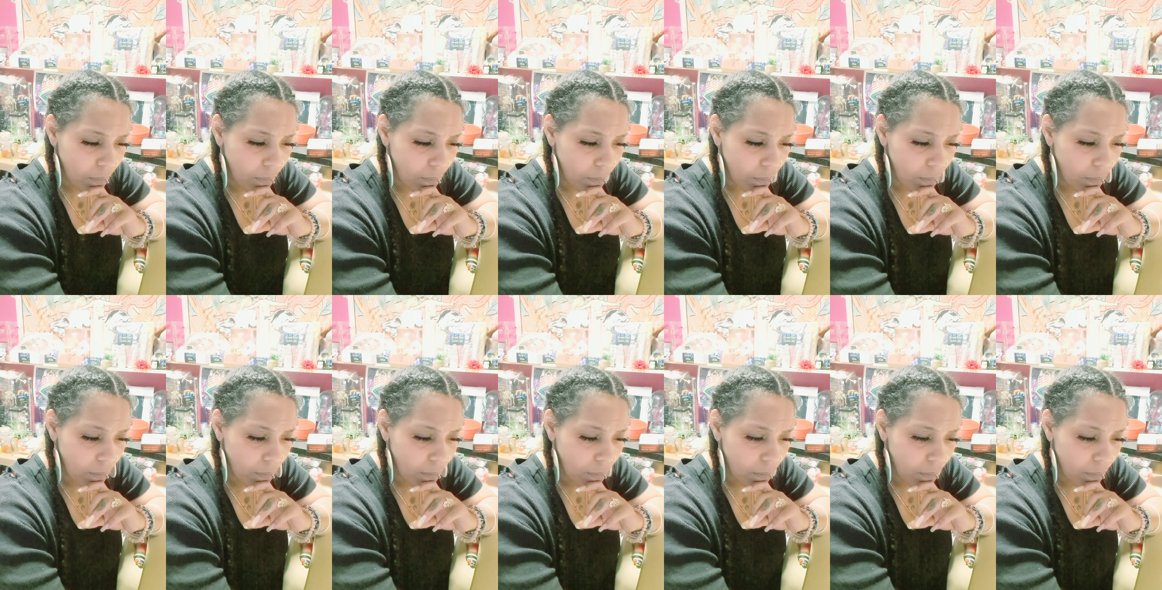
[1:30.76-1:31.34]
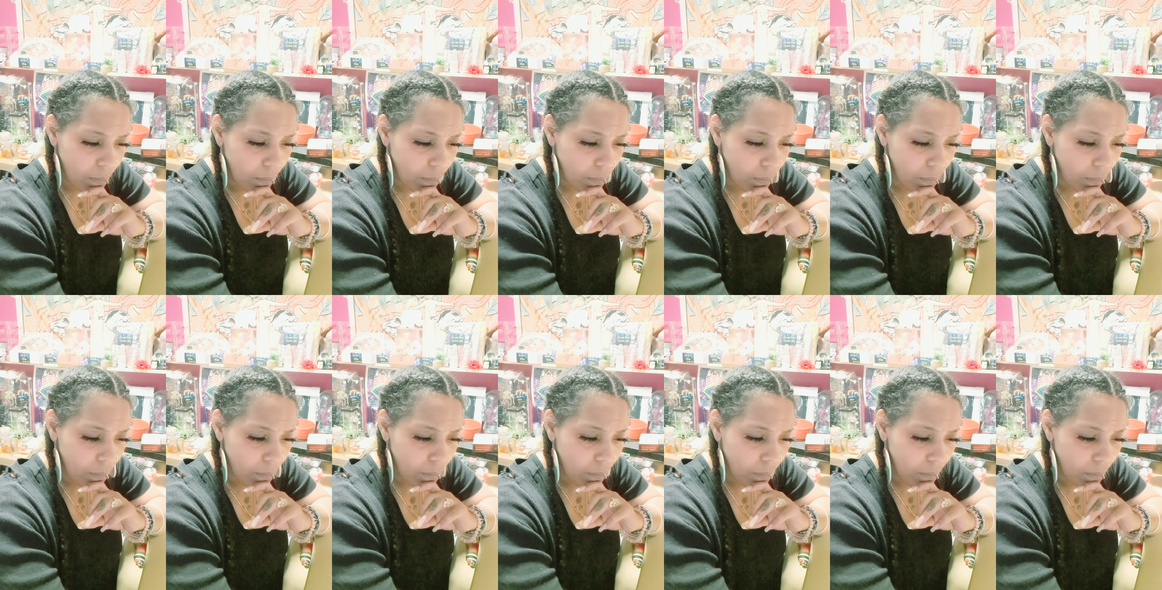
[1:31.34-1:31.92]

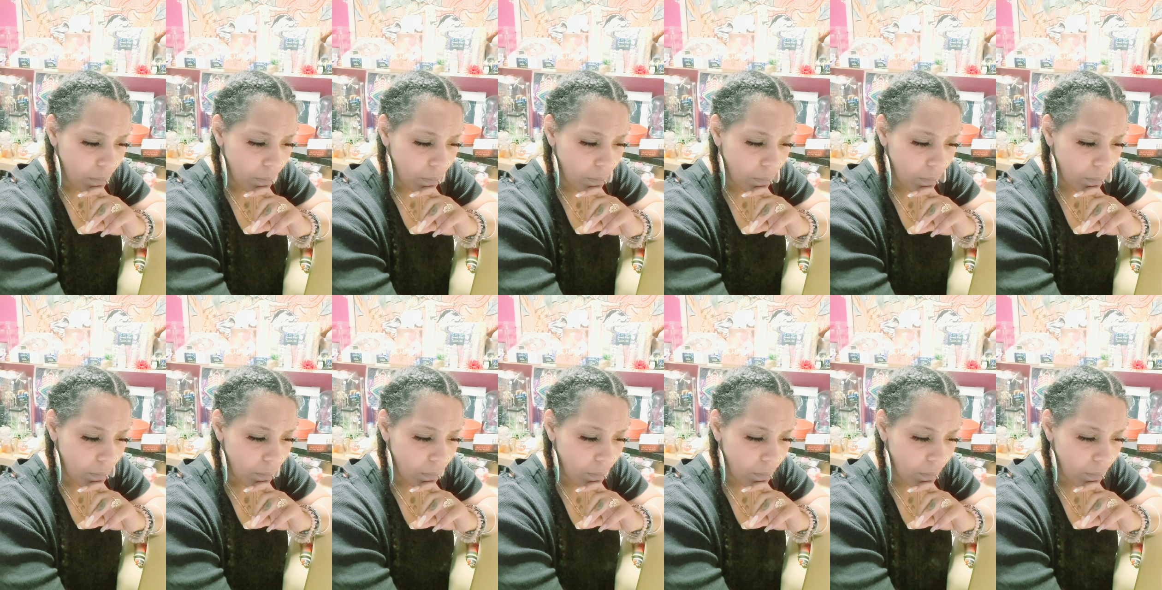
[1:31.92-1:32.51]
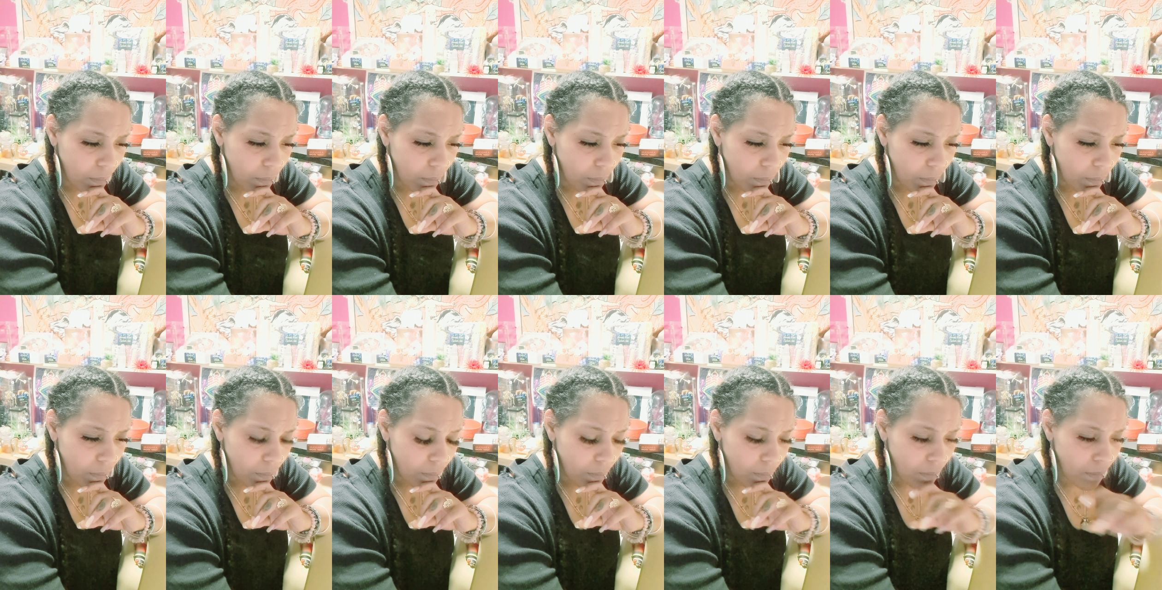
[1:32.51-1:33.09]

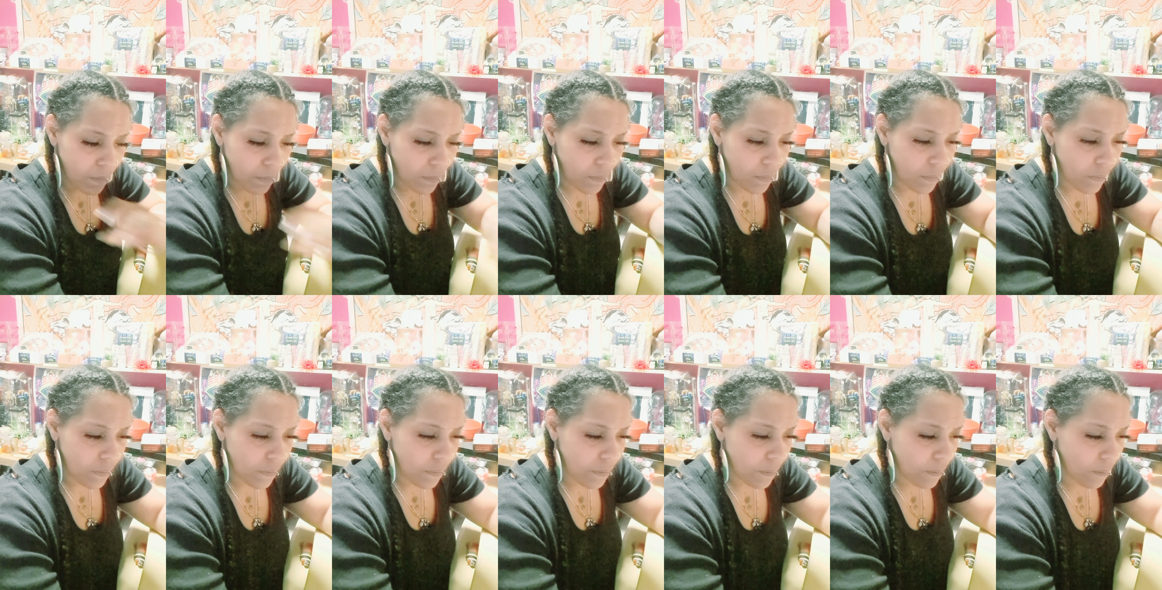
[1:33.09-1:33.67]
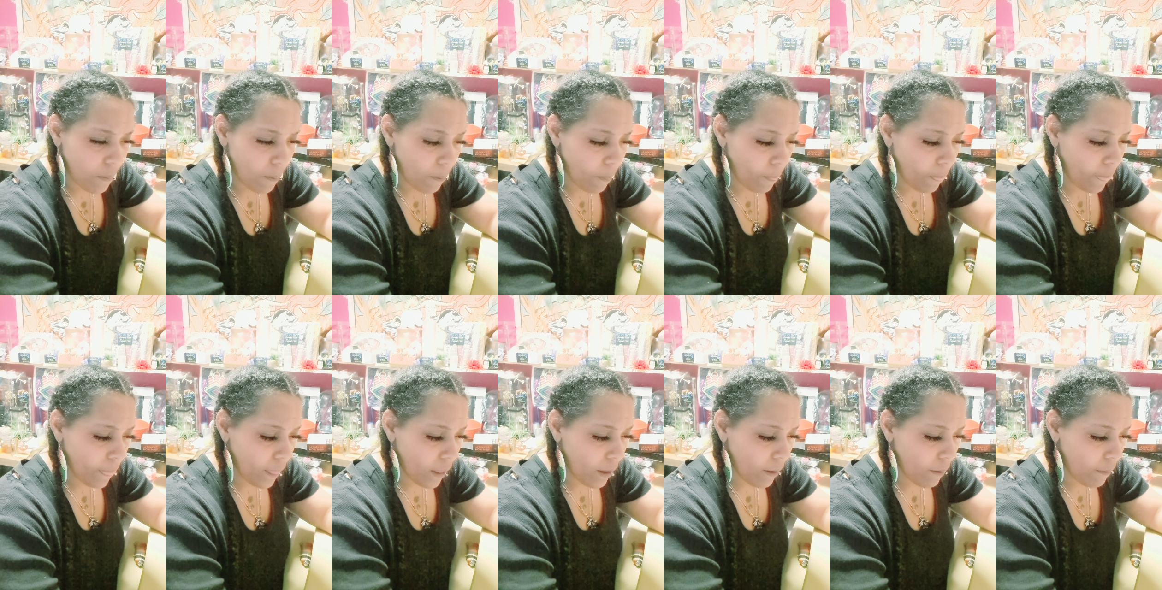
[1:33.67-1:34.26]

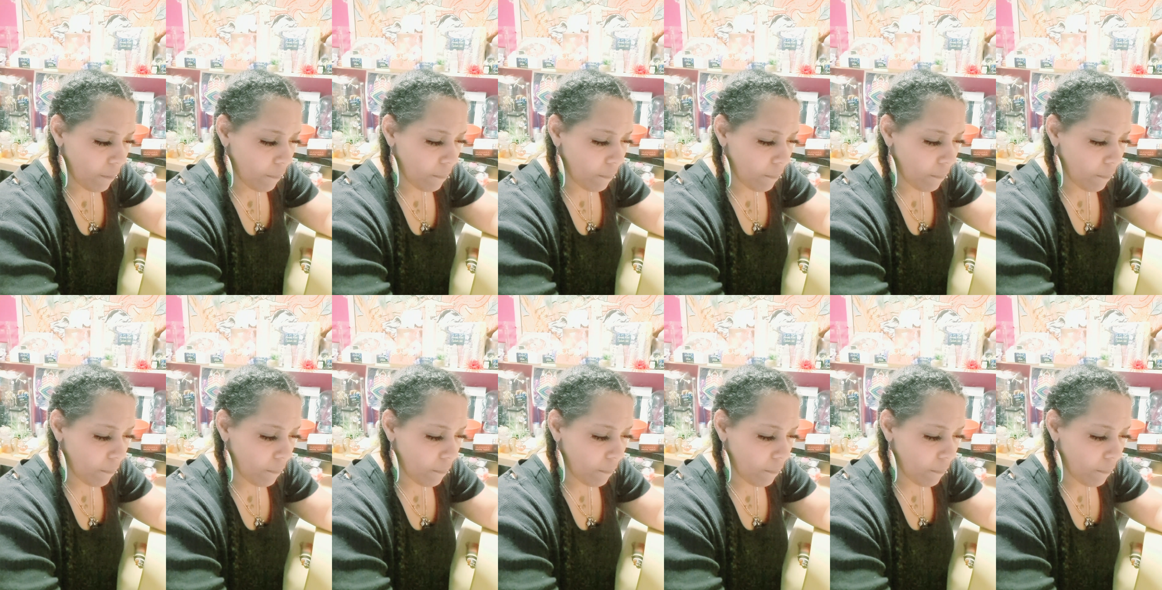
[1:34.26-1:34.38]
No one is speaking in this clip.